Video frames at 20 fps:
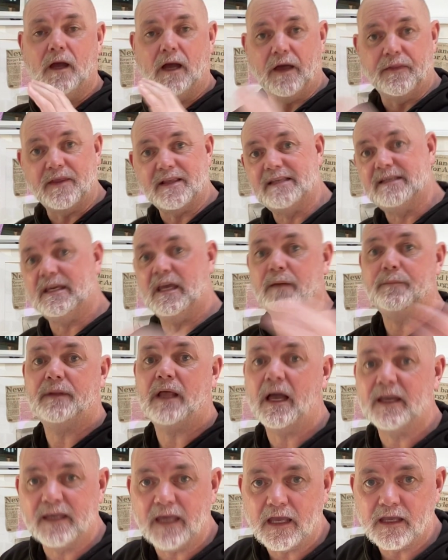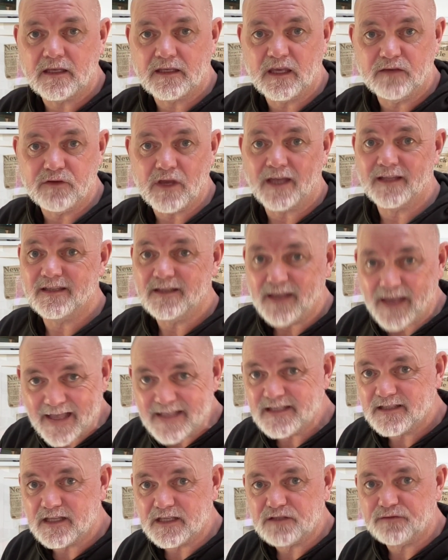and the tip that I give you at the
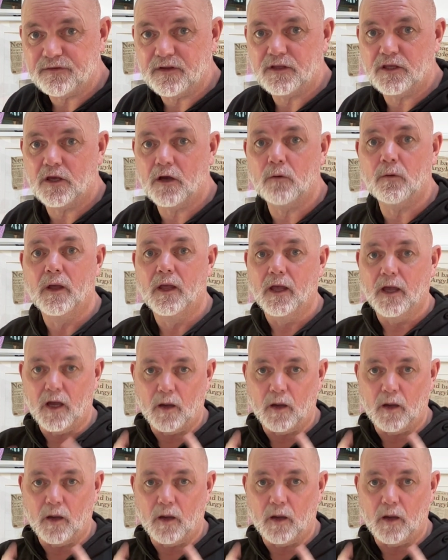end of this video.